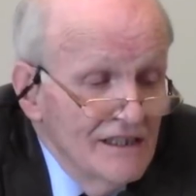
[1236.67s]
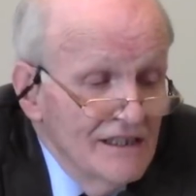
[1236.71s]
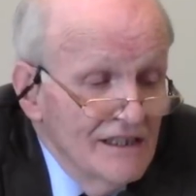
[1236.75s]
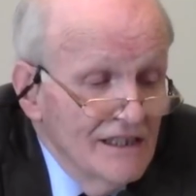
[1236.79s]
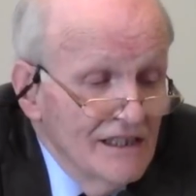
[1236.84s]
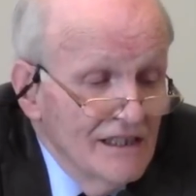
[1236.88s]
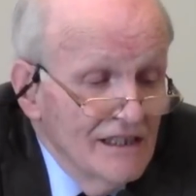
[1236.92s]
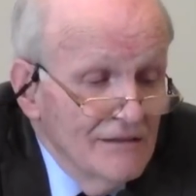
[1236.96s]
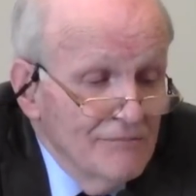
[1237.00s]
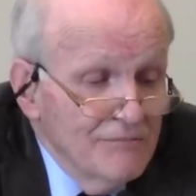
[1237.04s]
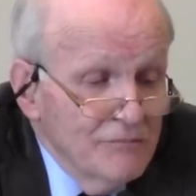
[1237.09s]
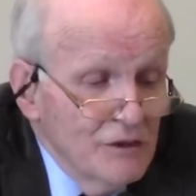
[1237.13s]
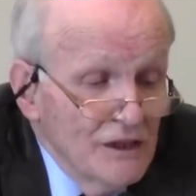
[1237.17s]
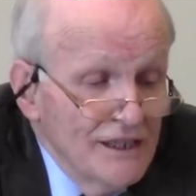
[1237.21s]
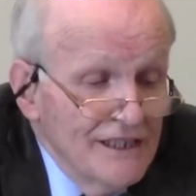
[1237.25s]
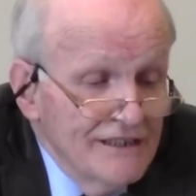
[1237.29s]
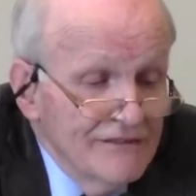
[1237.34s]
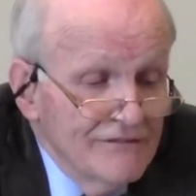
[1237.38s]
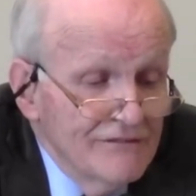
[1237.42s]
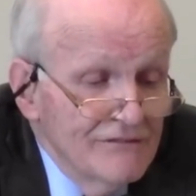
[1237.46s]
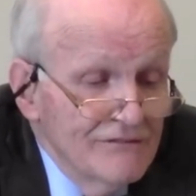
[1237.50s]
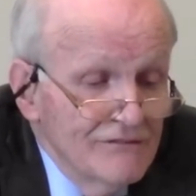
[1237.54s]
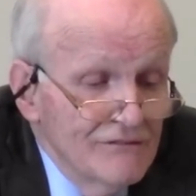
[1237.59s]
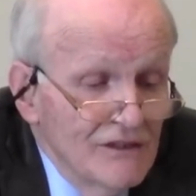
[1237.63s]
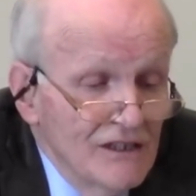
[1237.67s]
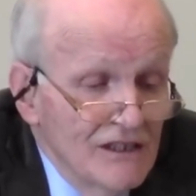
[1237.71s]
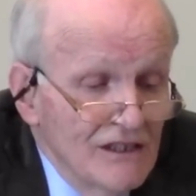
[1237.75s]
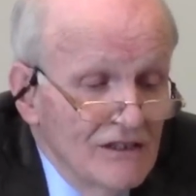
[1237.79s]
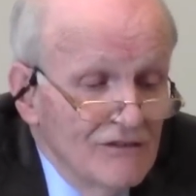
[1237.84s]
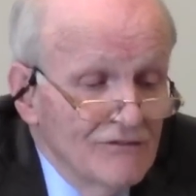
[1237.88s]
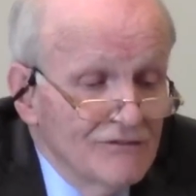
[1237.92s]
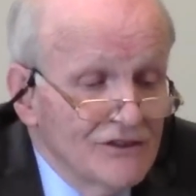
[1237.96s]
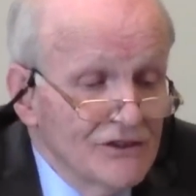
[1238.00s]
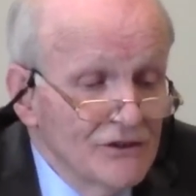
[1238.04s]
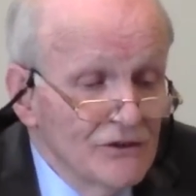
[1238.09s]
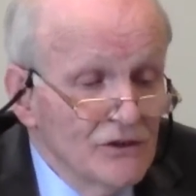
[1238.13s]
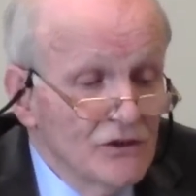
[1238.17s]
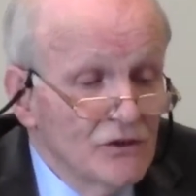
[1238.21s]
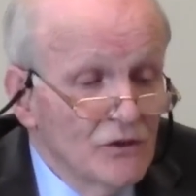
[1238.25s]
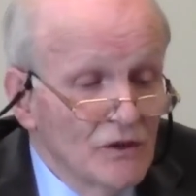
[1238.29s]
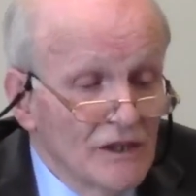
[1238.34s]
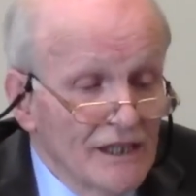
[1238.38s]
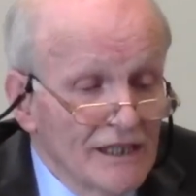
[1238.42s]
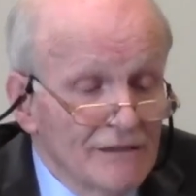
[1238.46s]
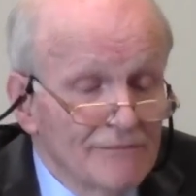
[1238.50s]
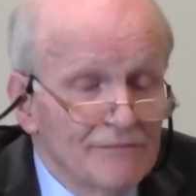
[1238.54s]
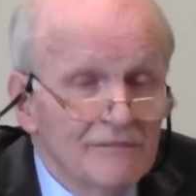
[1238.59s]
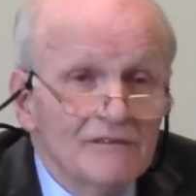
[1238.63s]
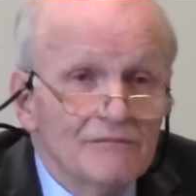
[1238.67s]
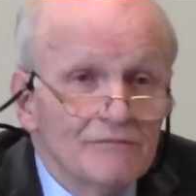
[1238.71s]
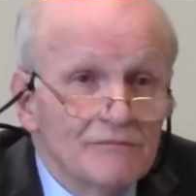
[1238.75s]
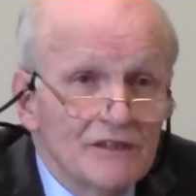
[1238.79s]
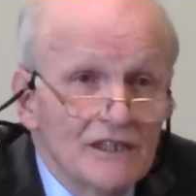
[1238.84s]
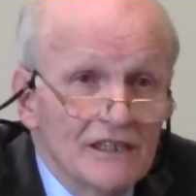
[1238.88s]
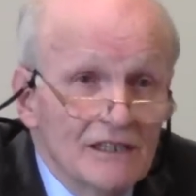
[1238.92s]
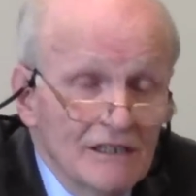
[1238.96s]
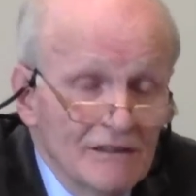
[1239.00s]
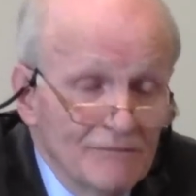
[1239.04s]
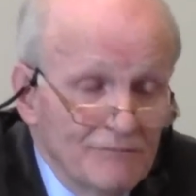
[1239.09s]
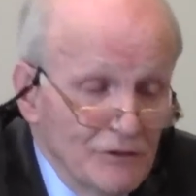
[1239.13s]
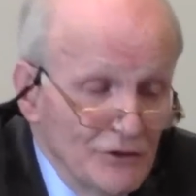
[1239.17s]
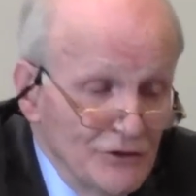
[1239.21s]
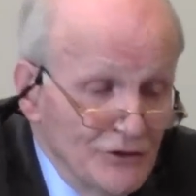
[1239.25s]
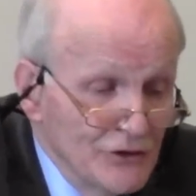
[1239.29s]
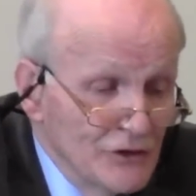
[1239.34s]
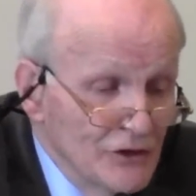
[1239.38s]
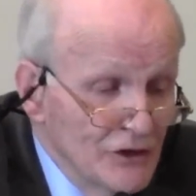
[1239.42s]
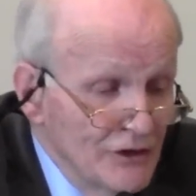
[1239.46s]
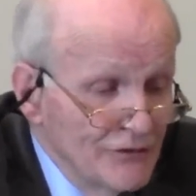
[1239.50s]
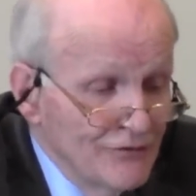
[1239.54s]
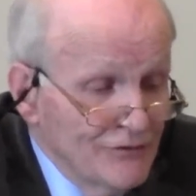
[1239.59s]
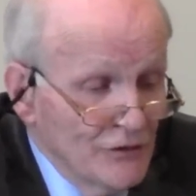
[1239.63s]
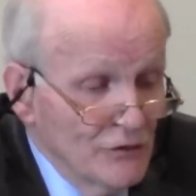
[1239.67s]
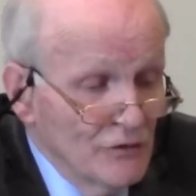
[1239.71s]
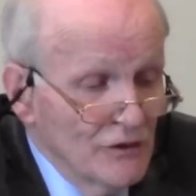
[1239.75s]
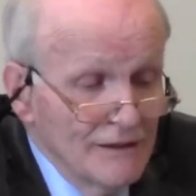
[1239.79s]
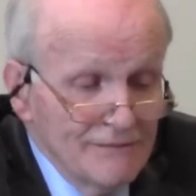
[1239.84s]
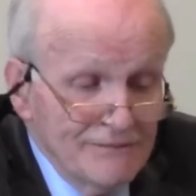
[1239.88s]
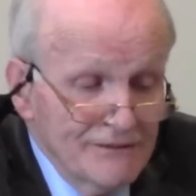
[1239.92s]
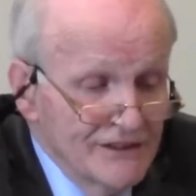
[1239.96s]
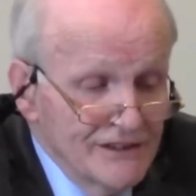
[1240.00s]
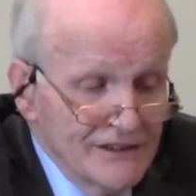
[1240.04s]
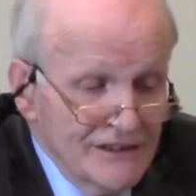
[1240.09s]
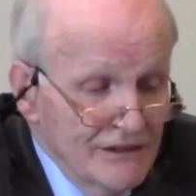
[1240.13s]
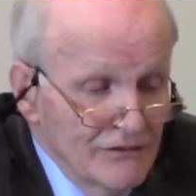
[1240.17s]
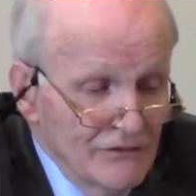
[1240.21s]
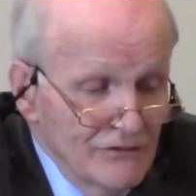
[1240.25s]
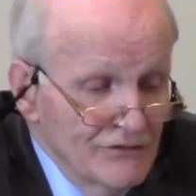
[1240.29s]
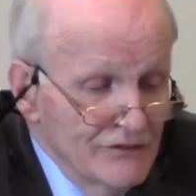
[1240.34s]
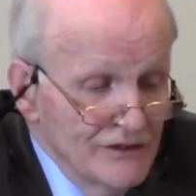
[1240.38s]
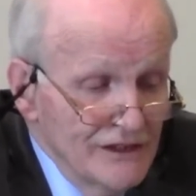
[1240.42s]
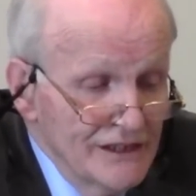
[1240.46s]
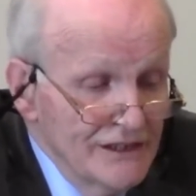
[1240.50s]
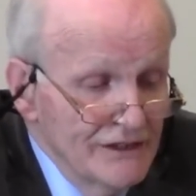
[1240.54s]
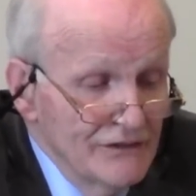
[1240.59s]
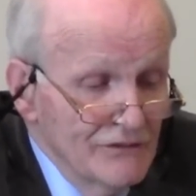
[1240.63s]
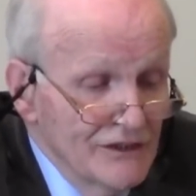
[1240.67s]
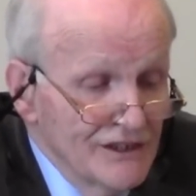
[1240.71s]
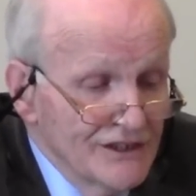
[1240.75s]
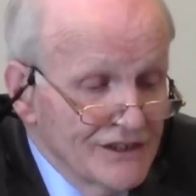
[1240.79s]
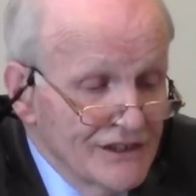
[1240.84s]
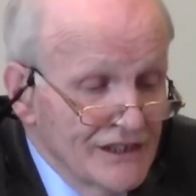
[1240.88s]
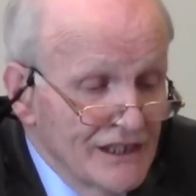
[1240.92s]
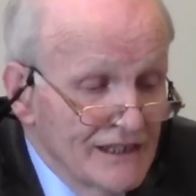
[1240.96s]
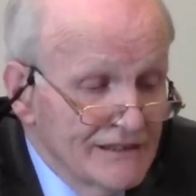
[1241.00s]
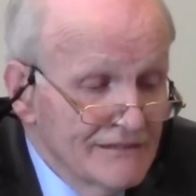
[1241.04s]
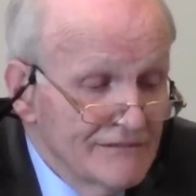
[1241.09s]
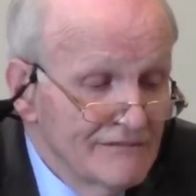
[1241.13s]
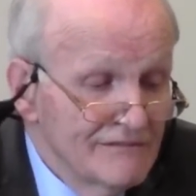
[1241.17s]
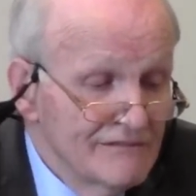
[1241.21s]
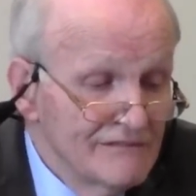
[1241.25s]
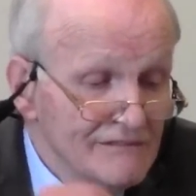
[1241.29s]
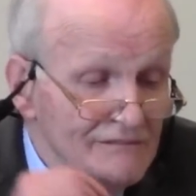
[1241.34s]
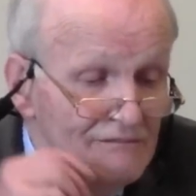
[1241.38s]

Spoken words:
plant to acquire plutonium for weapons. There really was not